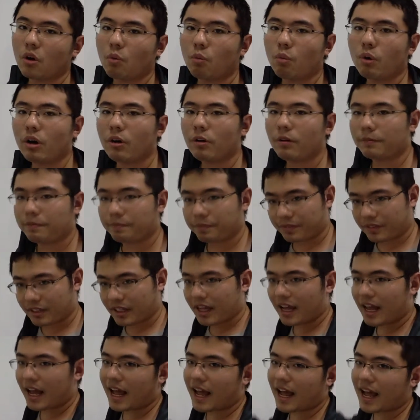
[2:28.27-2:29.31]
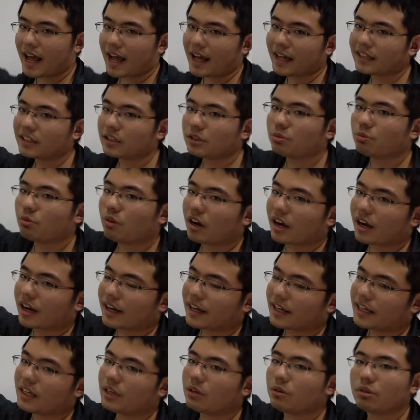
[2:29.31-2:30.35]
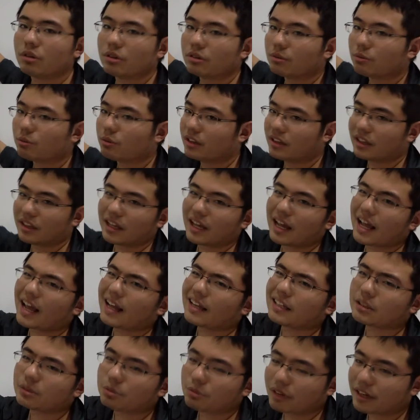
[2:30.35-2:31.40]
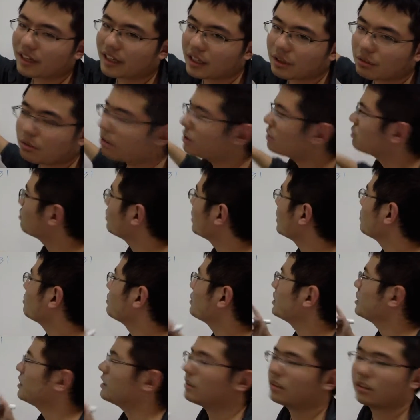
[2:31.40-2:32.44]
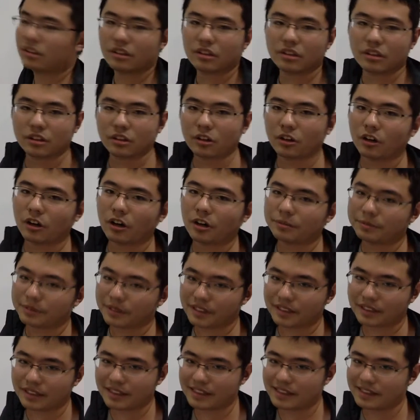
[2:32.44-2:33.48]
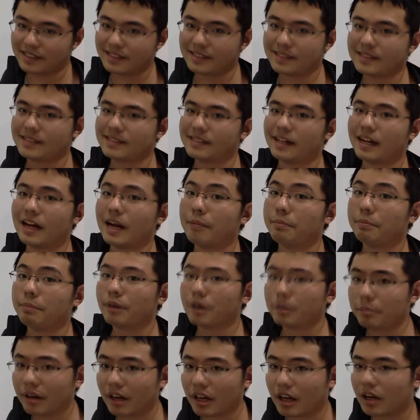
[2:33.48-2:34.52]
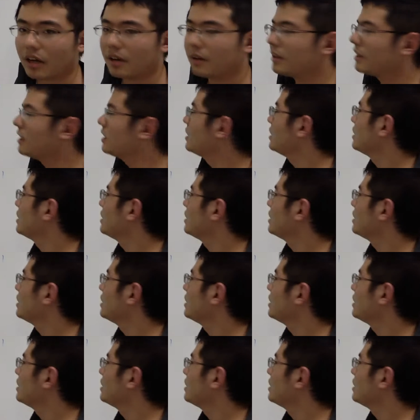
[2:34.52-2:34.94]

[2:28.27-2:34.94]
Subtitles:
Well, when xy equals 1, we know obviously this is a hyperbola.